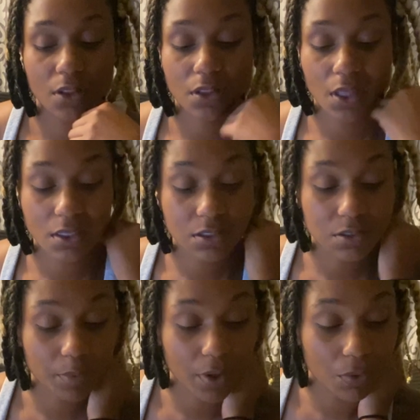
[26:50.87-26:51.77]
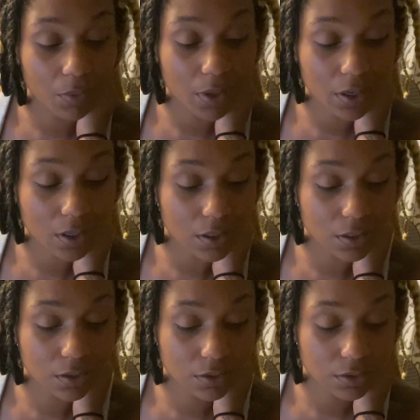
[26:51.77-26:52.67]
That spell work,
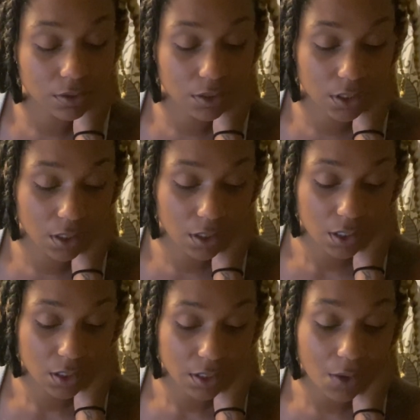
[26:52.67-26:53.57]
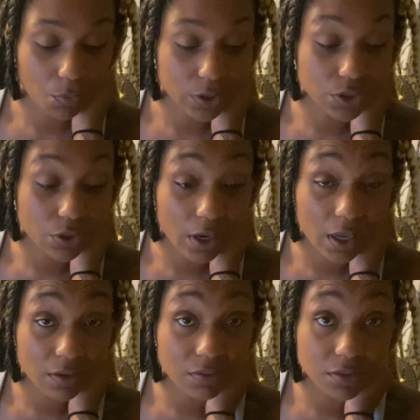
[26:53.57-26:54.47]
that
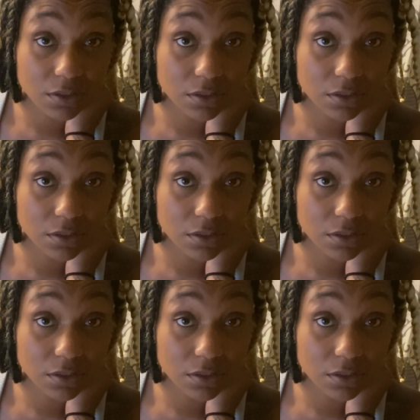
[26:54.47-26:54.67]
witchcraft